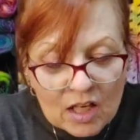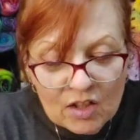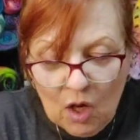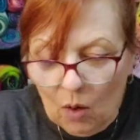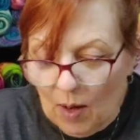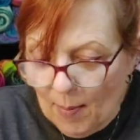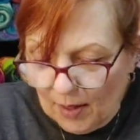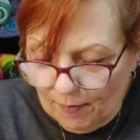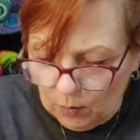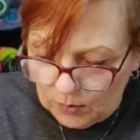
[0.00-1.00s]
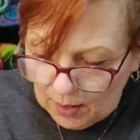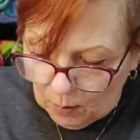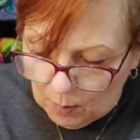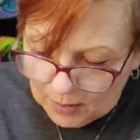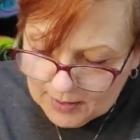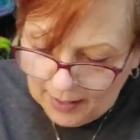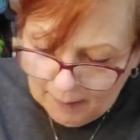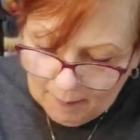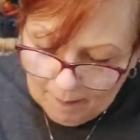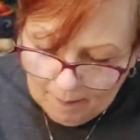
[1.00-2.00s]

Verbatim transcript: So I better fold it up one more time.